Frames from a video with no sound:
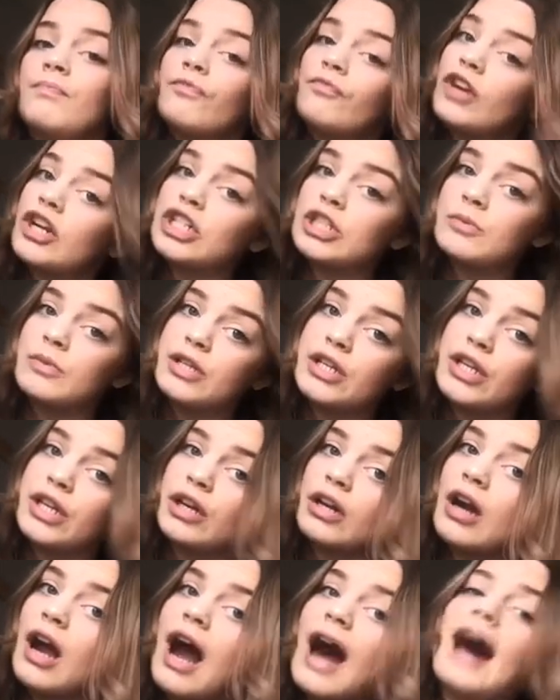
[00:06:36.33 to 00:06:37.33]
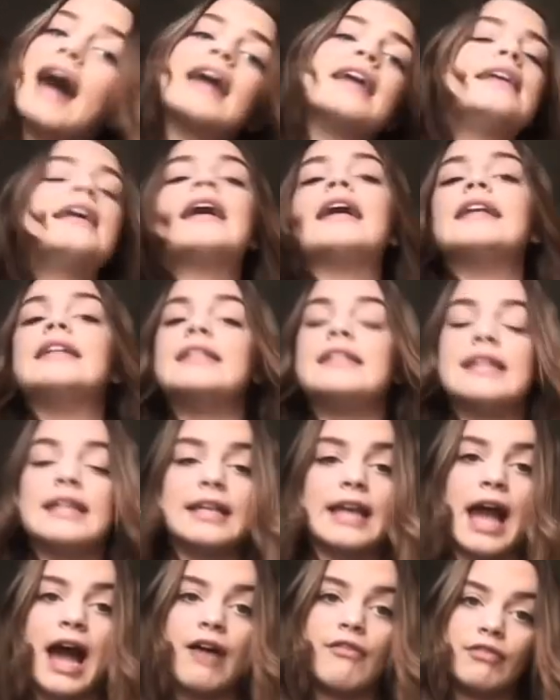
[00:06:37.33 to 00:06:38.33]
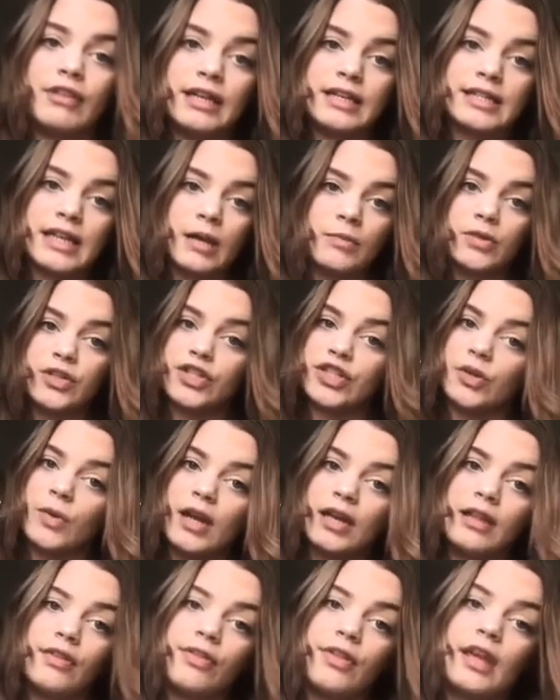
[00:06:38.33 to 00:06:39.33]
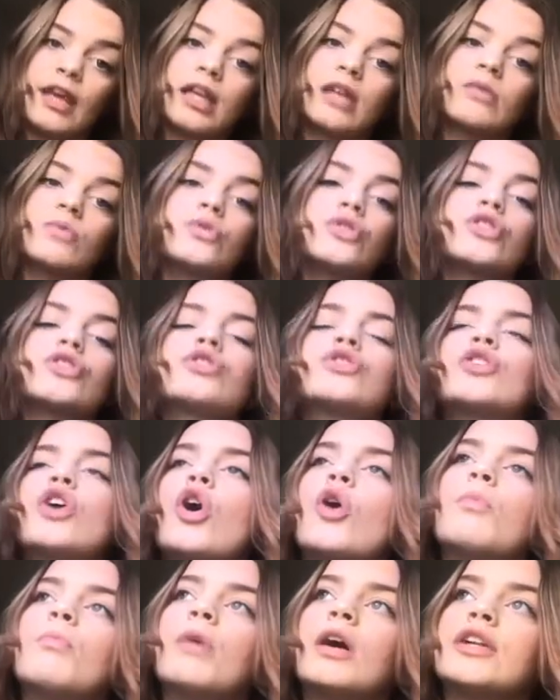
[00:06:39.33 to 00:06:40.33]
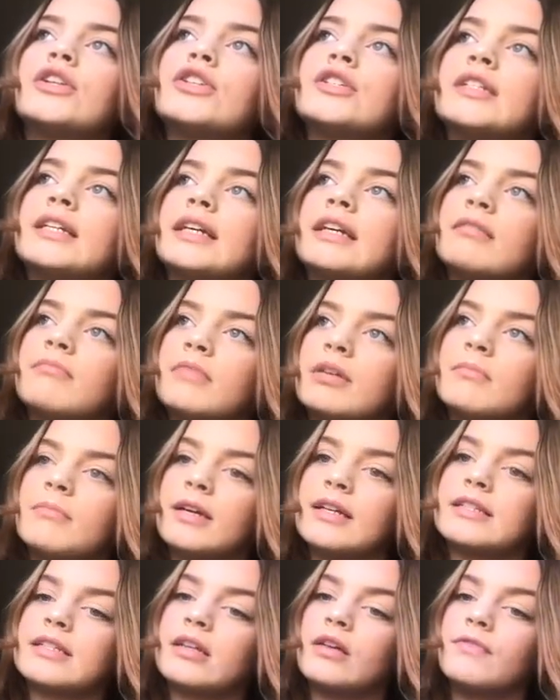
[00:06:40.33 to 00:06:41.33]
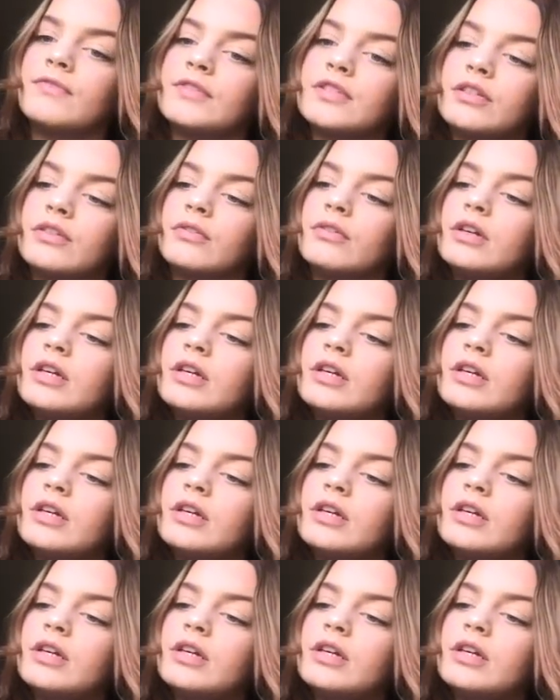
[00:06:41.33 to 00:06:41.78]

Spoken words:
freshman year, I again didn't have any time to do anything, and it was so much to commit myself to.